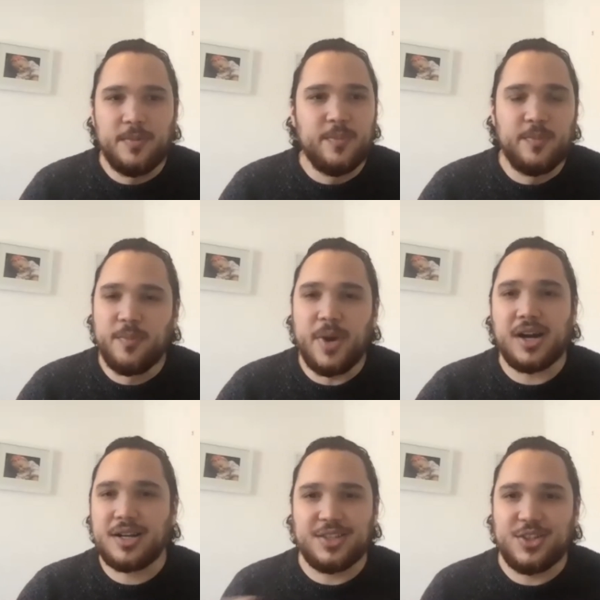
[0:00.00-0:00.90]

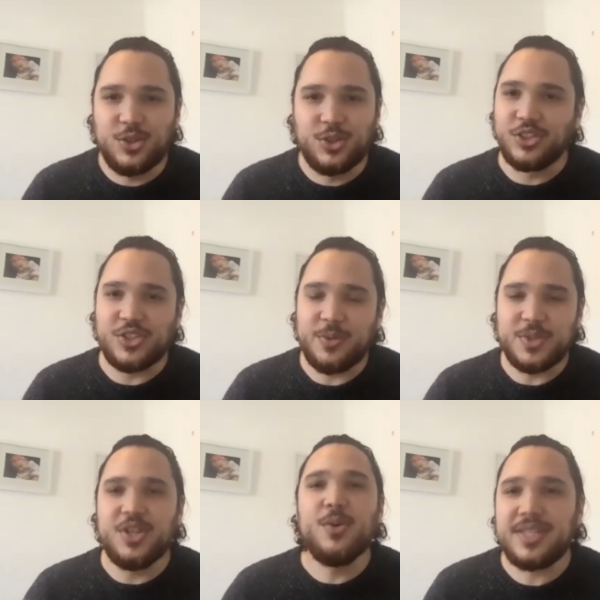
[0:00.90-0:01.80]
market stalls. There was
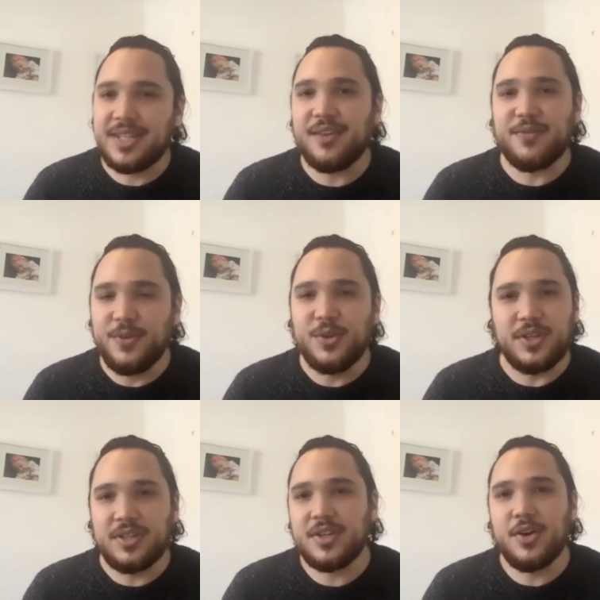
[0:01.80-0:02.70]
nowhere to get food,
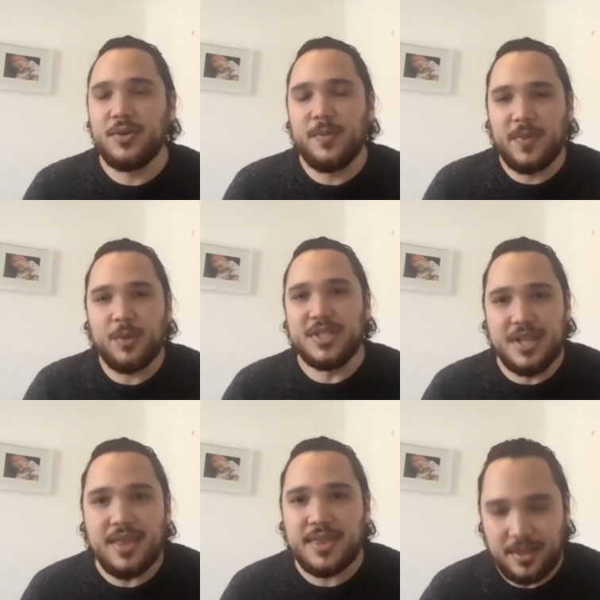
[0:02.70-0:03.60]
so there was
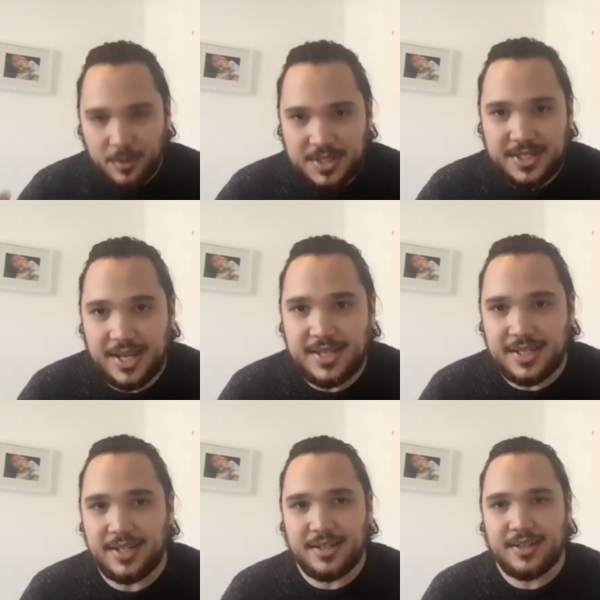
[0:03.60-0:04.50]
nothing. It was
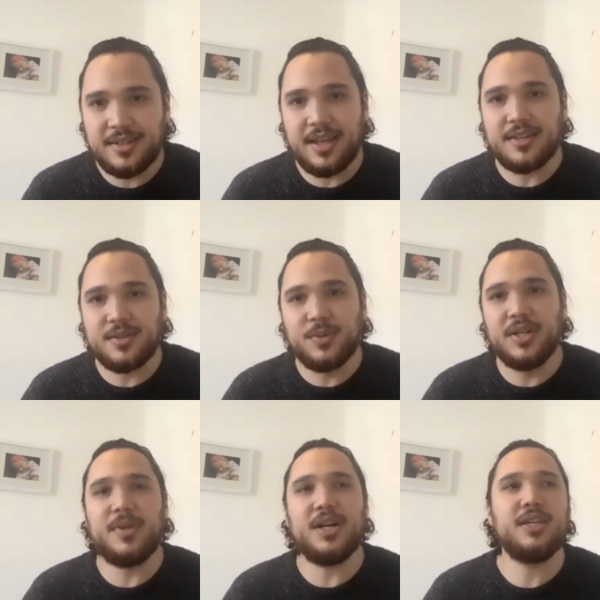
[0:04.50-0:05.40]
desolate. That's the word
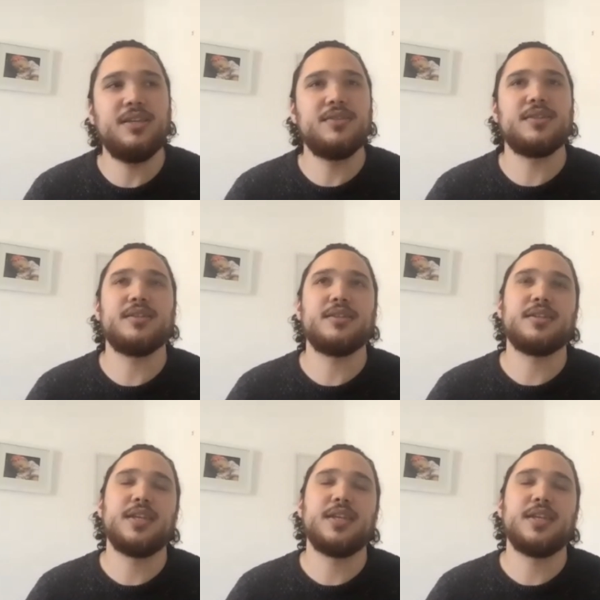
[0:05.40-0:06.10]
Mark uses.